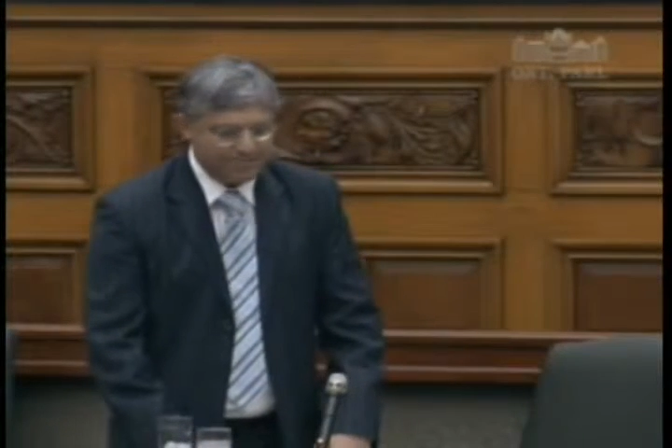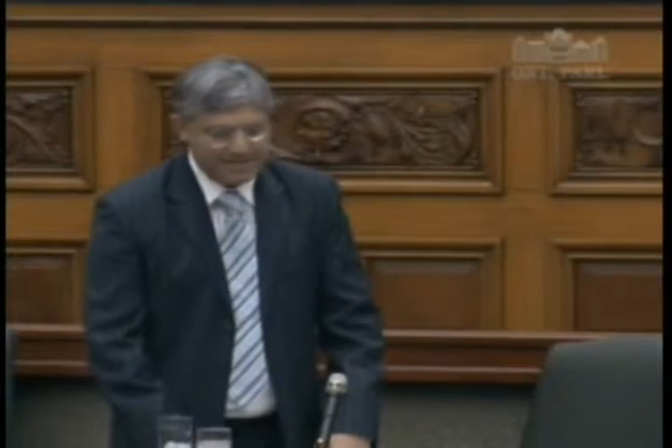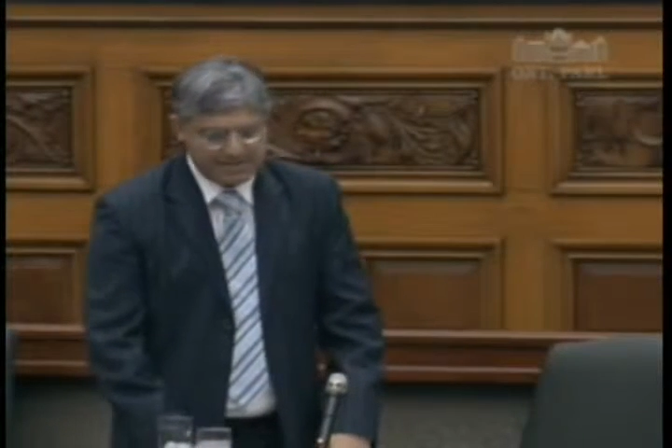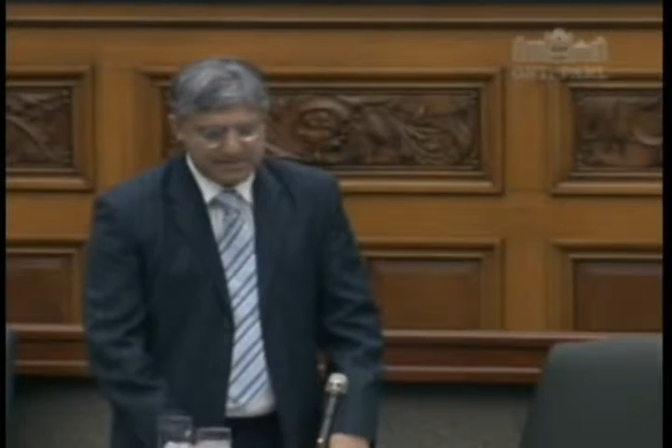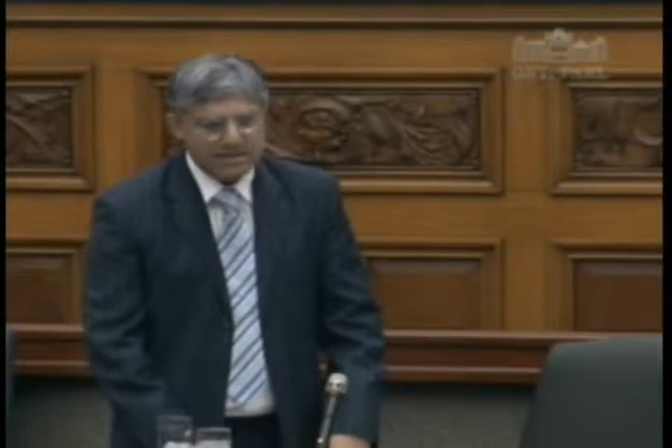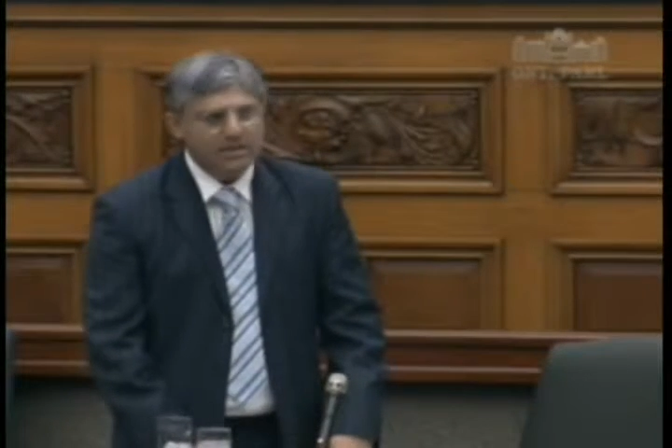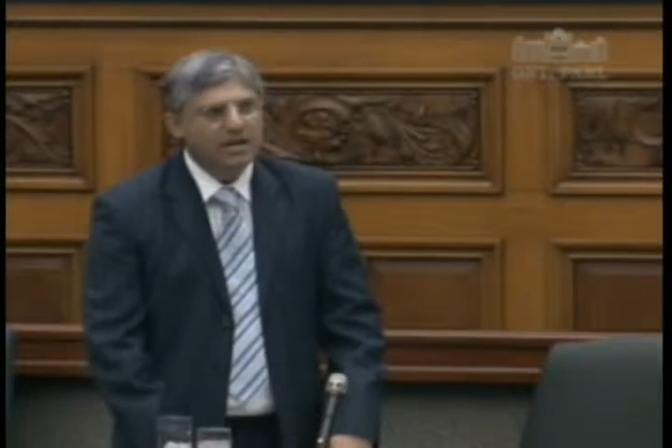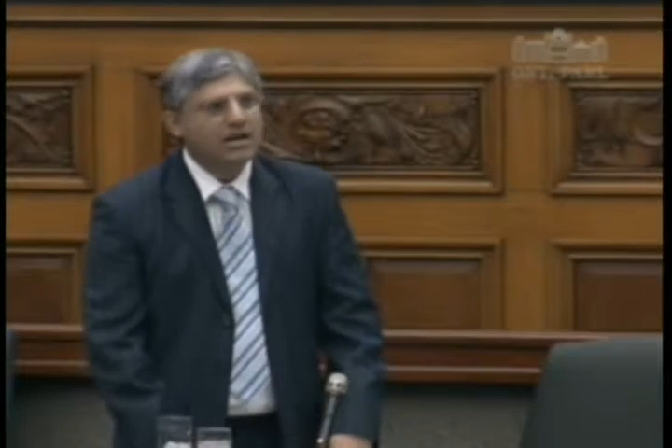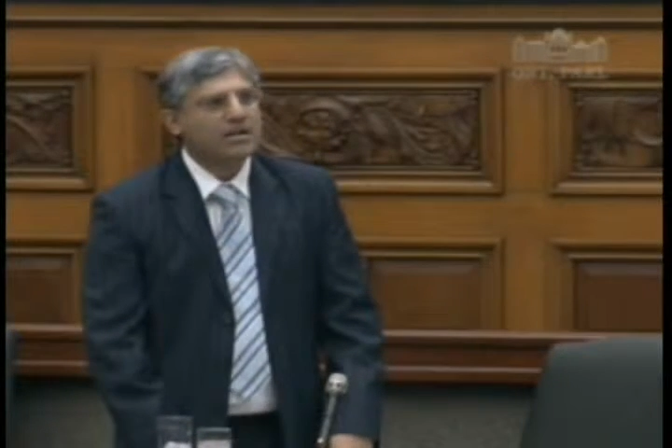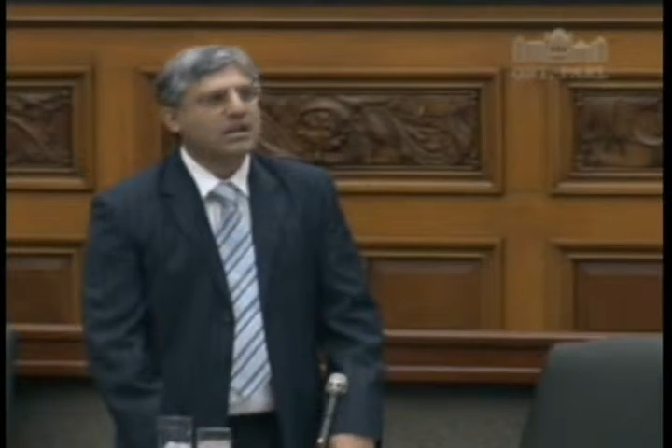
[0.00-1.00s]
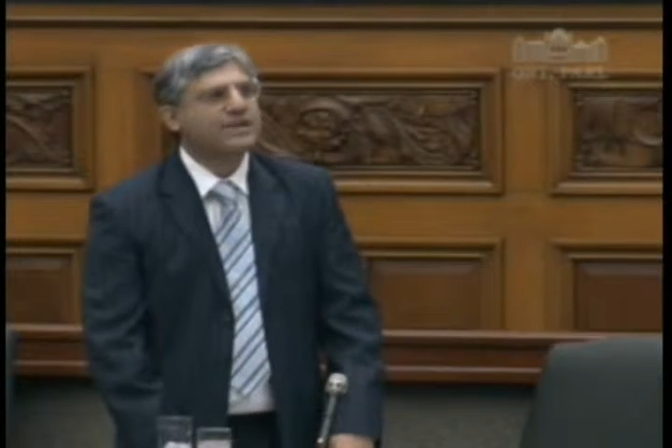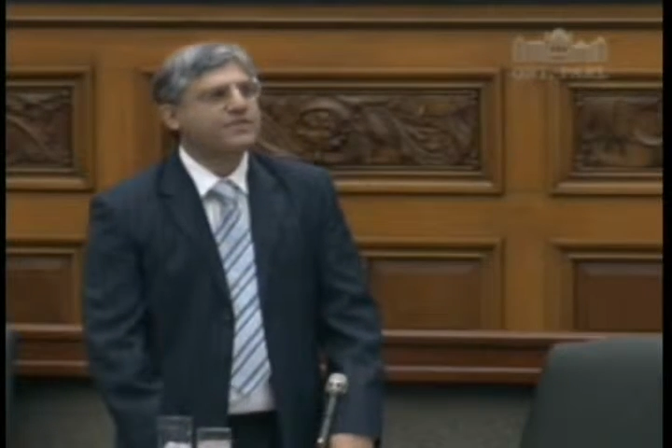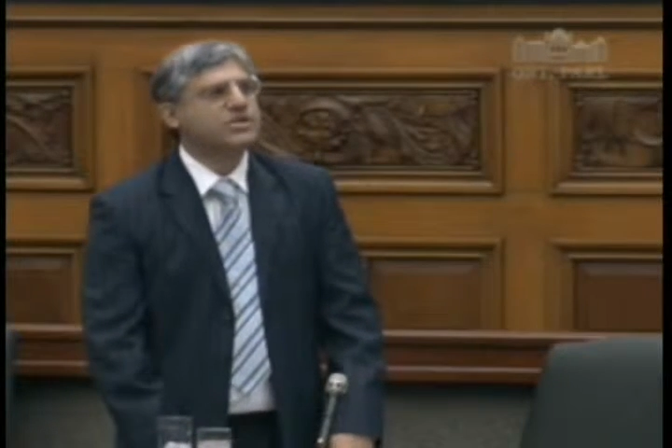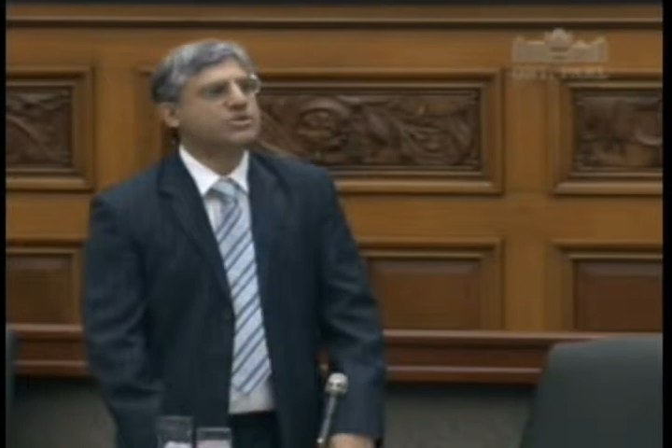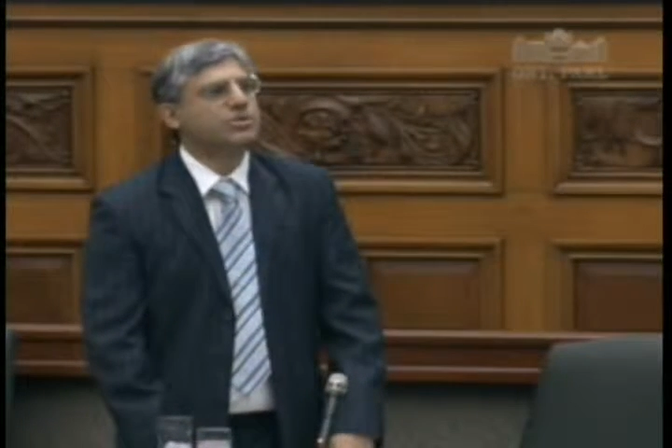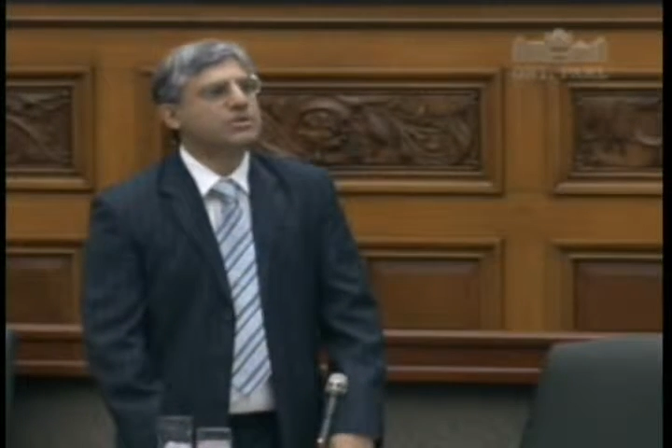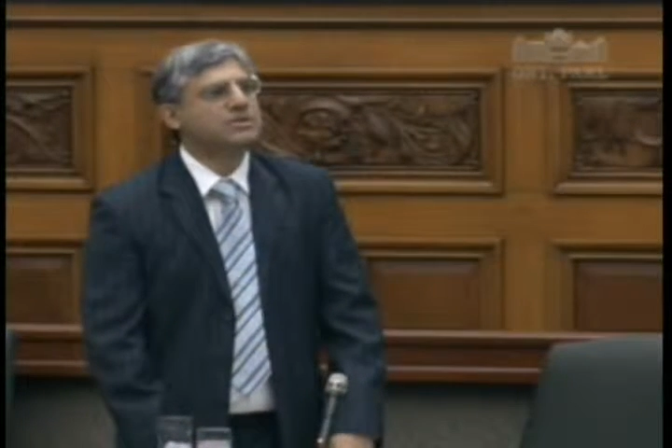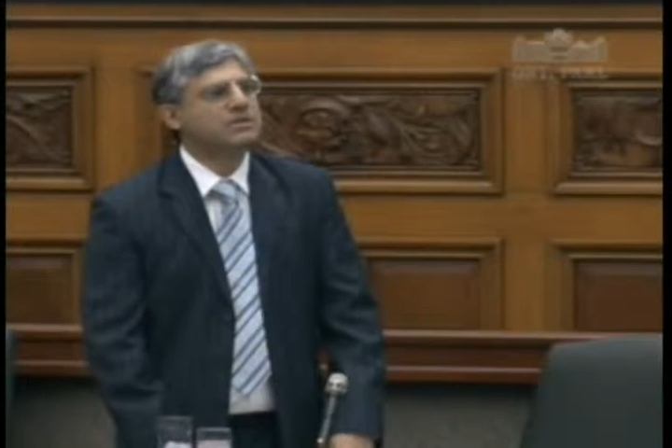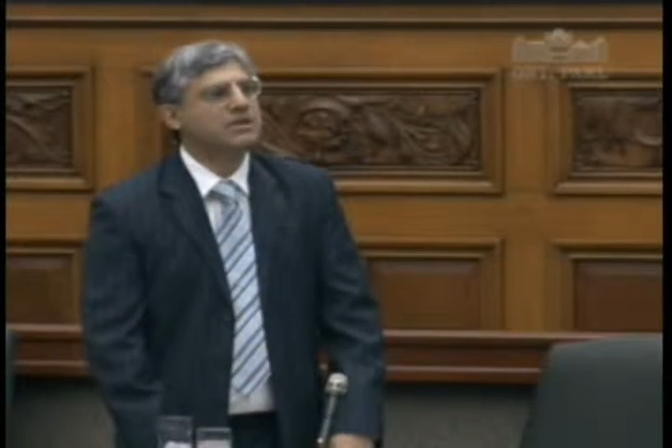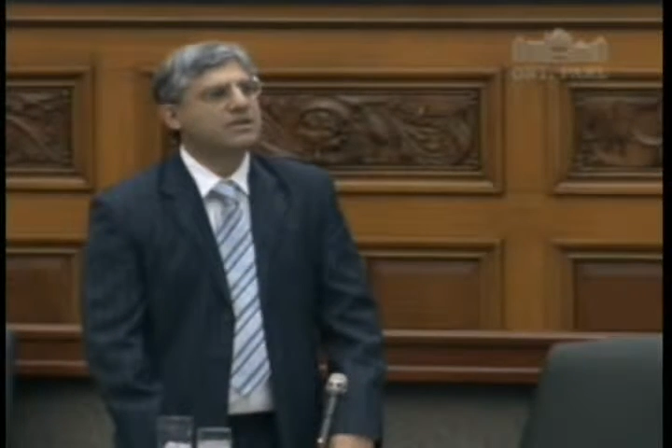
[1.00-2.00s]
BC, "Life is
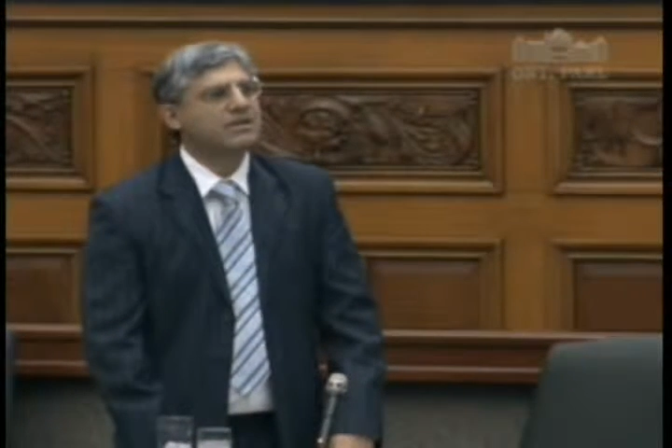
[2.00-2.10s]
short,